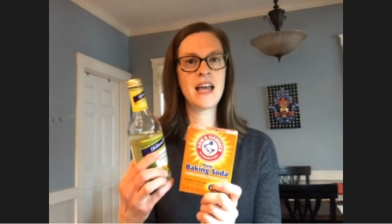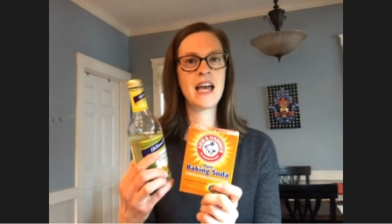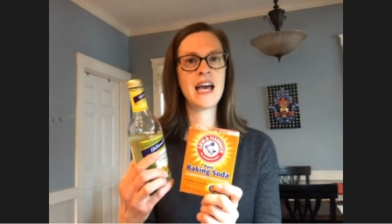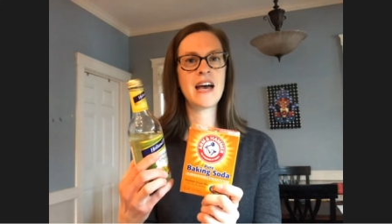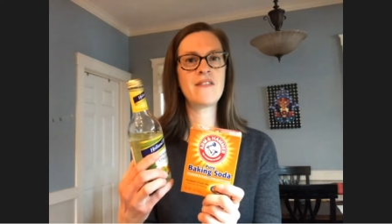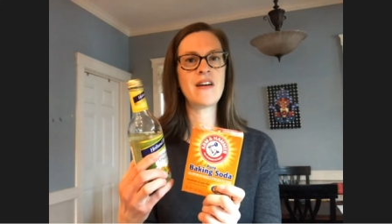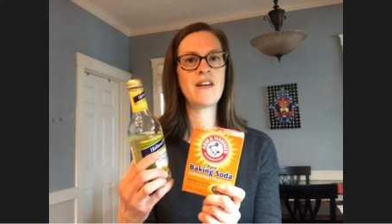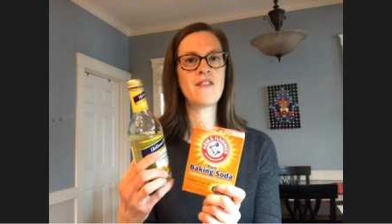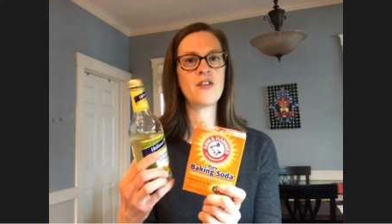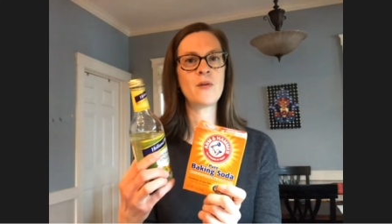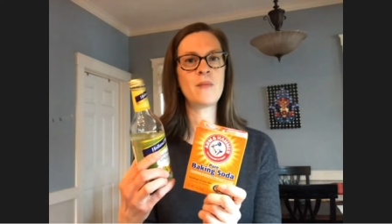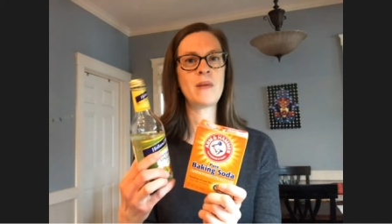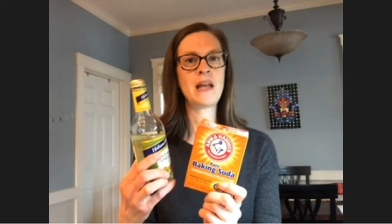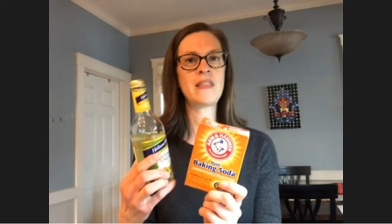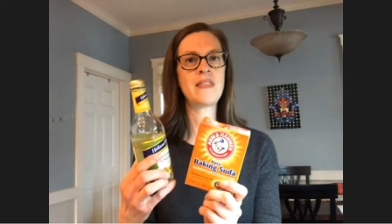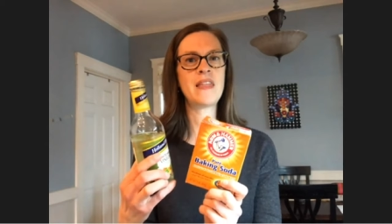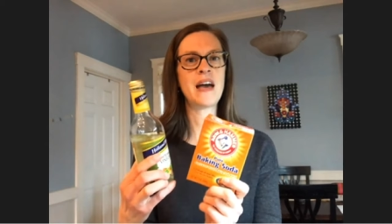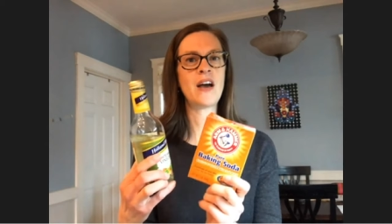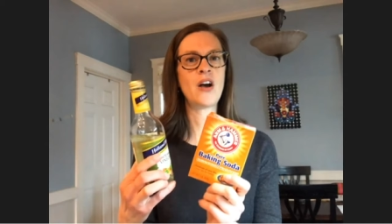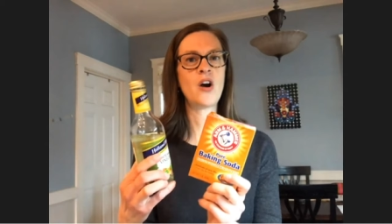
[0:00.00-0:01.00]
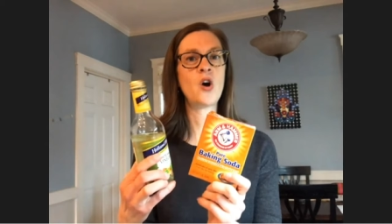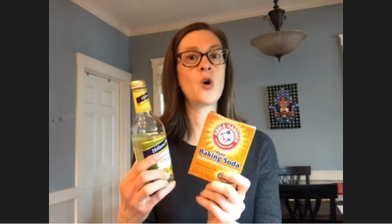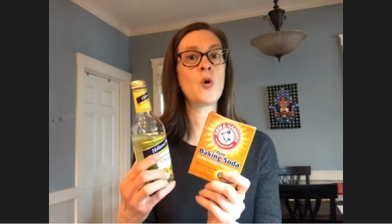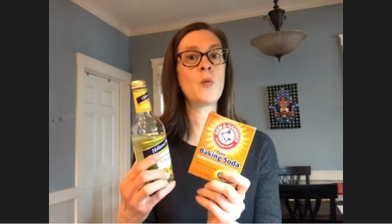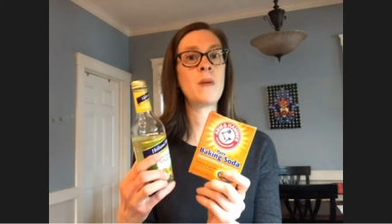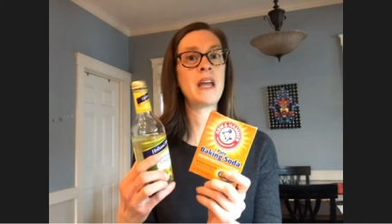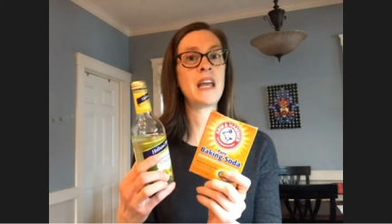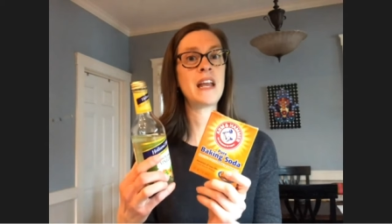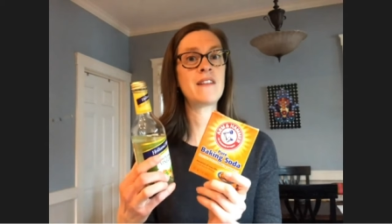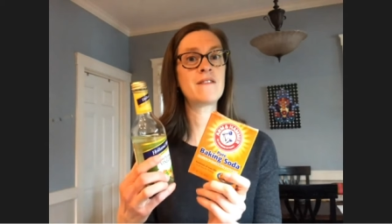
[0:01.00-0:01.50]
have ever made that
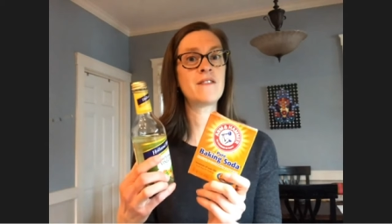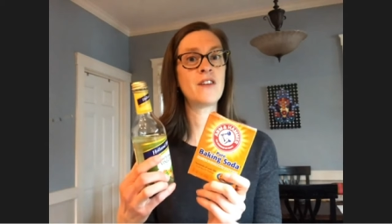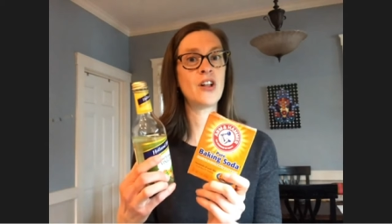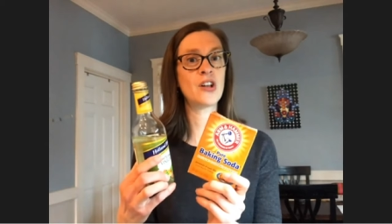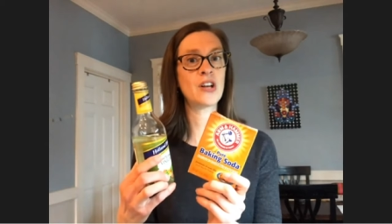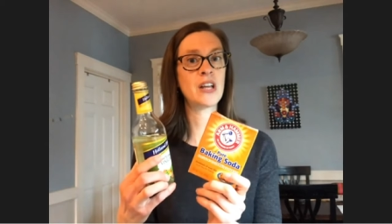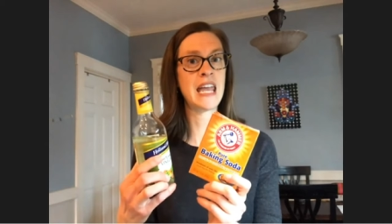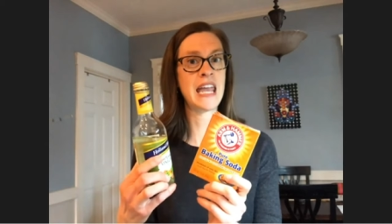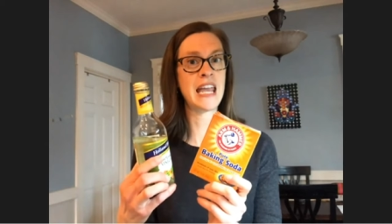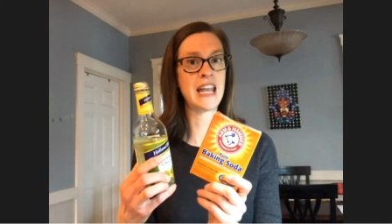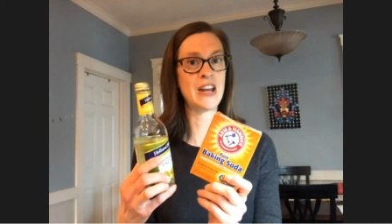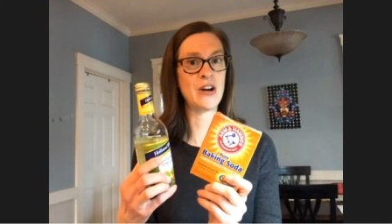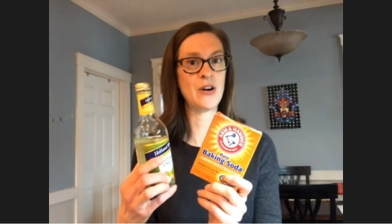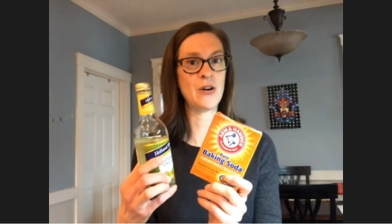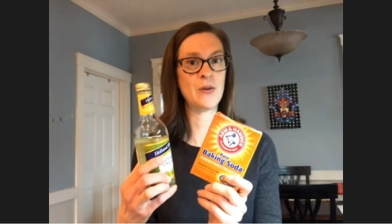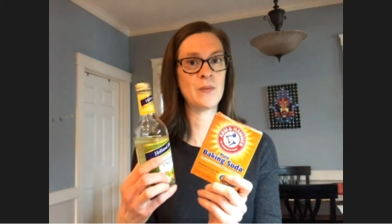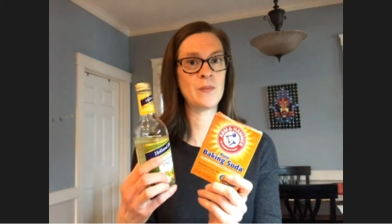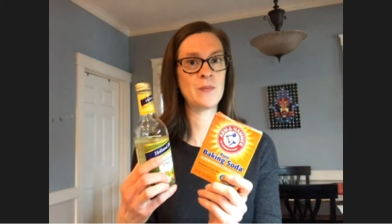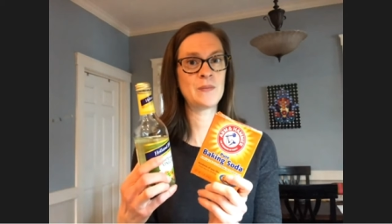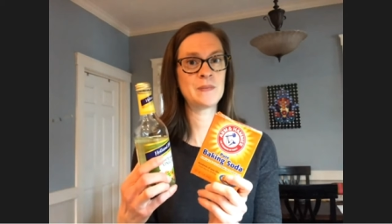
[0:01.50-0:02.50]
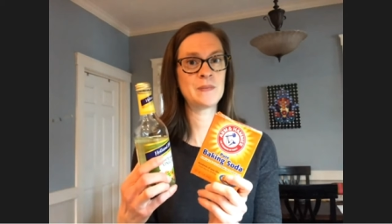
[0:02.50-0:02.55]
homemade volcano